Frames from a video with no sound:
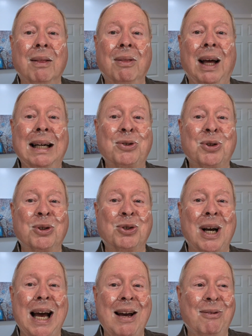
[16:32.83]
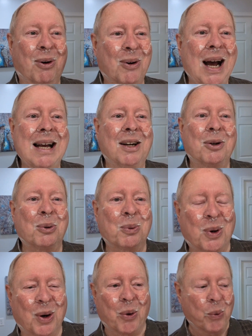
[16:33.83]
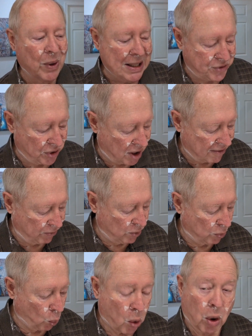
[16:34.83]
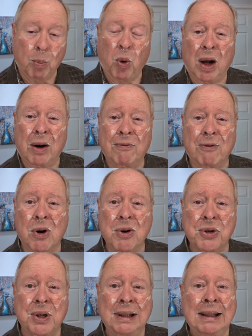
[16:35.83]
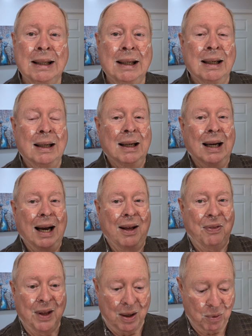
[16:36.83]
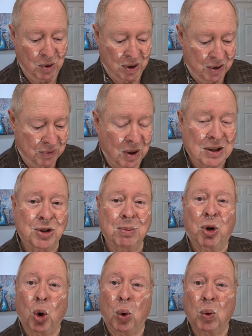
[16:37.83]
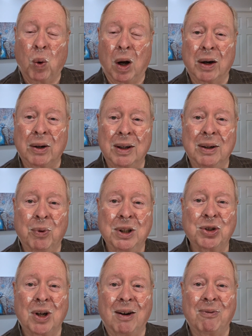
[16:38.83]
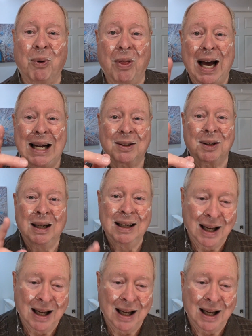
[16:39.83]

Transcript: That's the shave. All right, now we're going to rinse off with warm water first, and then I'm going to run some cold water and rinse off with that.